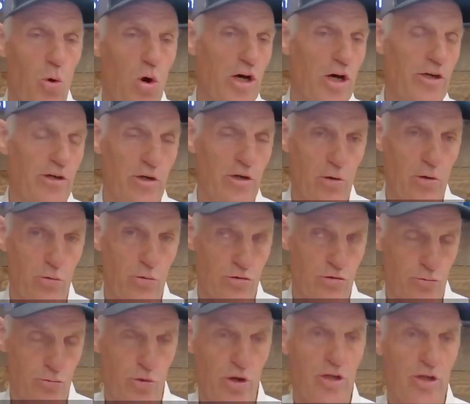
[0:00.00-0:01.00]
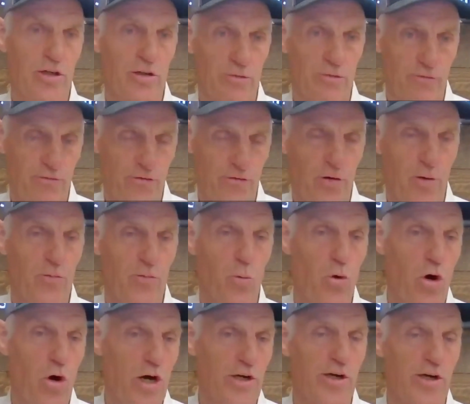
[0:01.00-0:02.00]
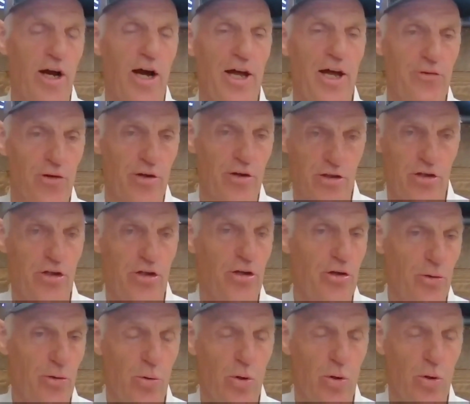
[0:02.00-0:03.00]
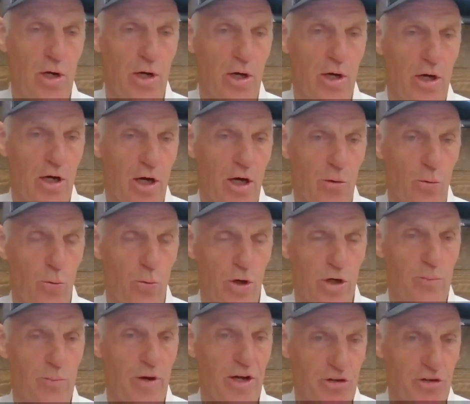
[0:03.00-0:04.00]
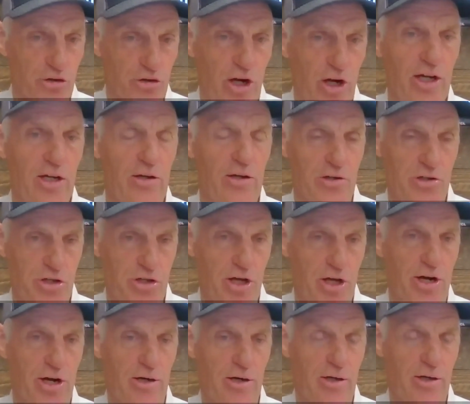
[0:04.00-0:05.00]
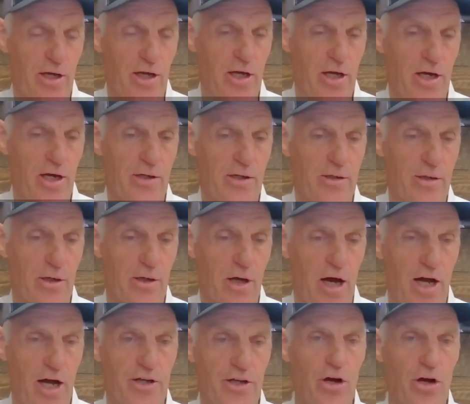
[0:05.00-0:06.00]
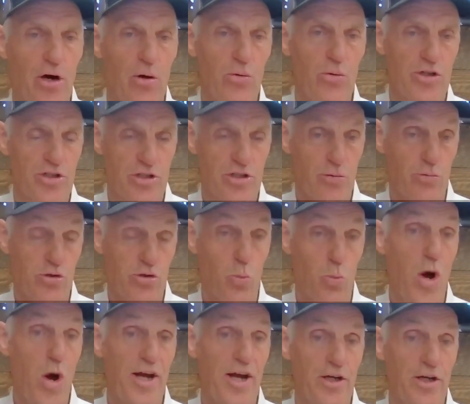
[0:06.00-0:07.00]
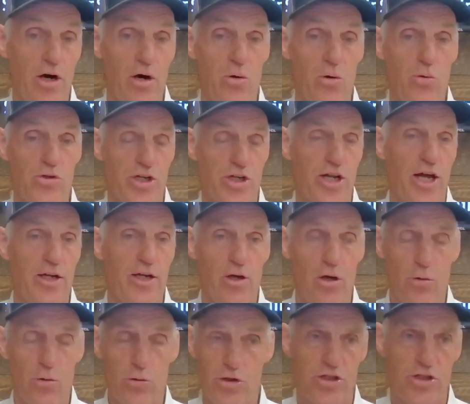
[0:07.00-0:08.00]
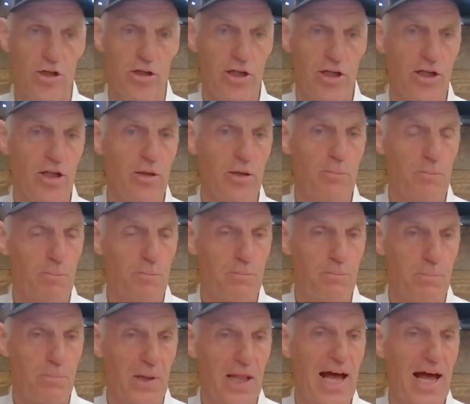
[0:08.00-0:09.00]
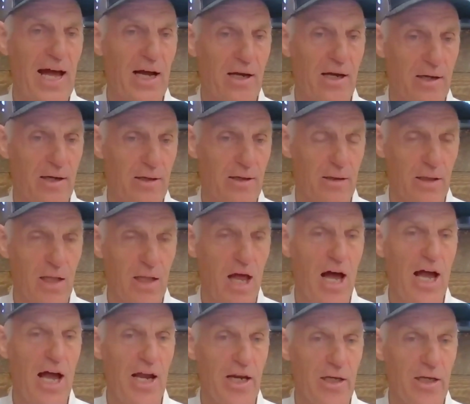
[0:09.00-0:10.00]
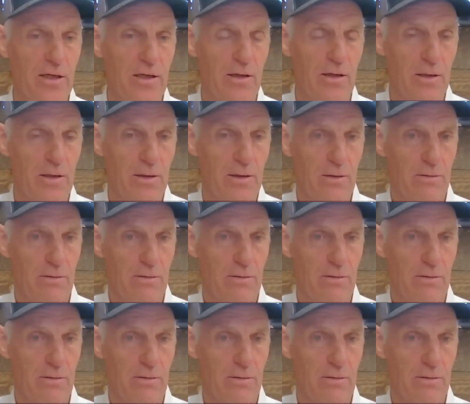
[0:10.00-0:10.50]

water hose running from the water hydrant to one of my trailers there. And I noticed it was a white hose, and I noticed a little black line